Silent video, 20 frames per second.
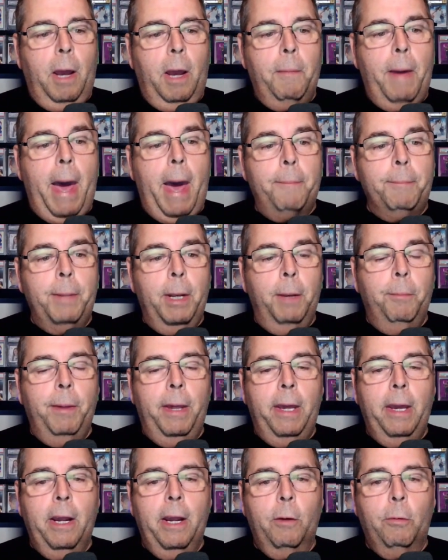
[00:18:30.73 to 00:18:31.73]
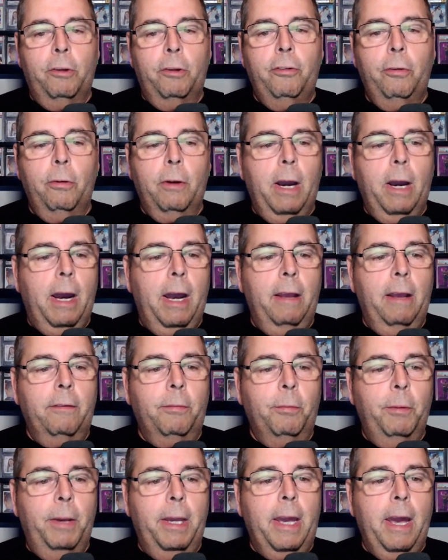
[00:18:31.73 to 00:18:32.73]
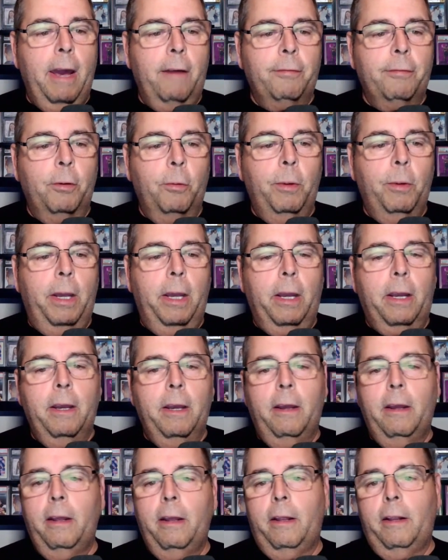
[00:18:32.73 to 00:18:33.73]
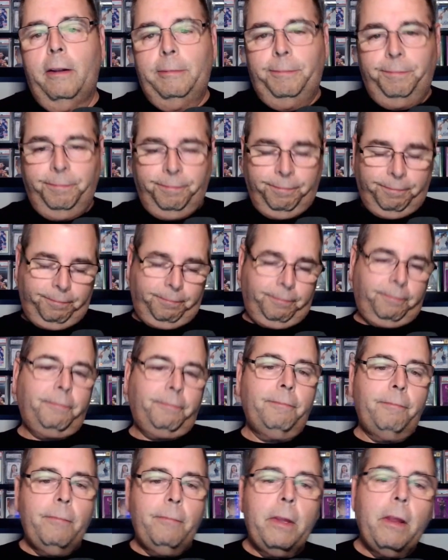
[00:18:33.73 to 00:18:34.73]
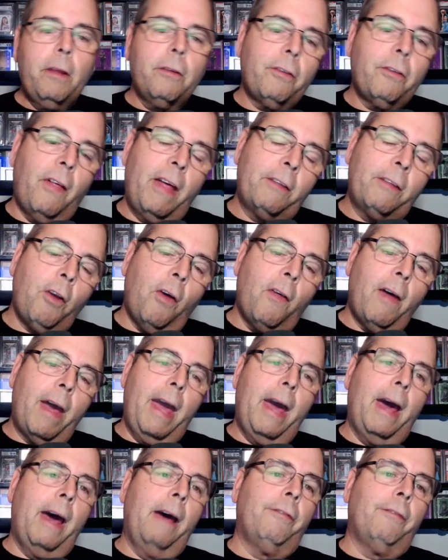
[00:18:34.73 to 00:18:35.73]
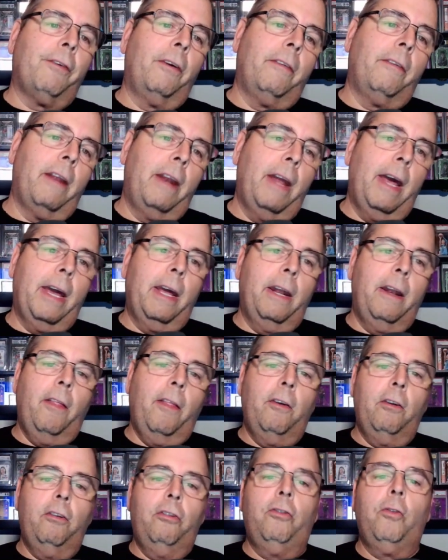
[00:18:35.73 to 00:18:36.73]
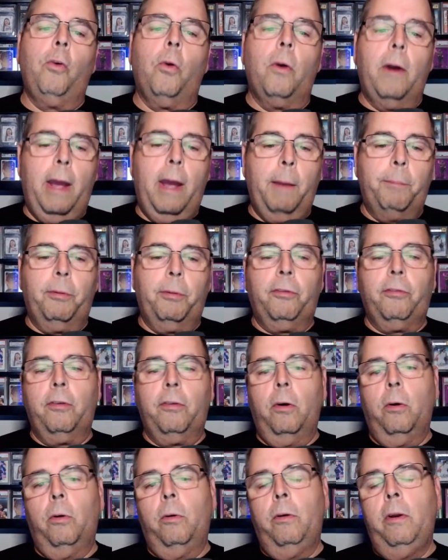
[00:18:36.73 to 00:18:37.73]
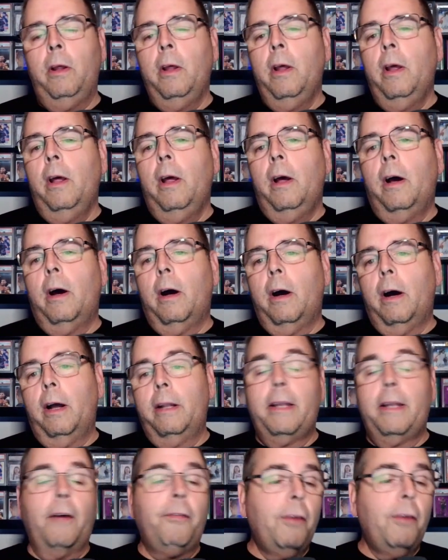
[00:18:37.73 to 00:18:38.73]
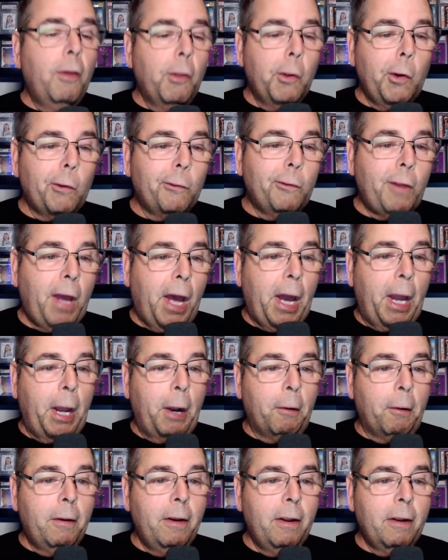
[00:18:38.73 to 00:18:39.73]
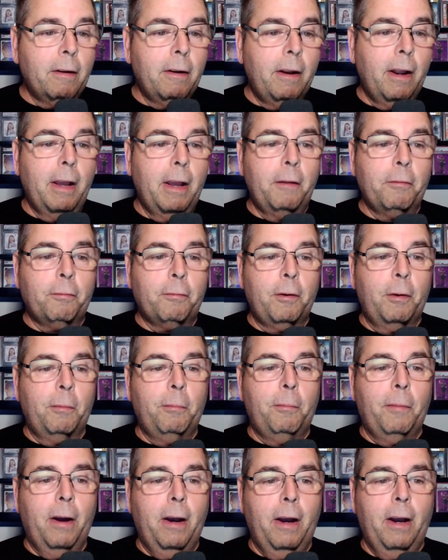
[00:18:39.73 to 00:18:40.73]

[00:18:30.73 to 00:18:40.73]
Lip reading: happy to be here with you guys week after week. So that's all I have for today. Another short episode. Definitely a little tired, right, from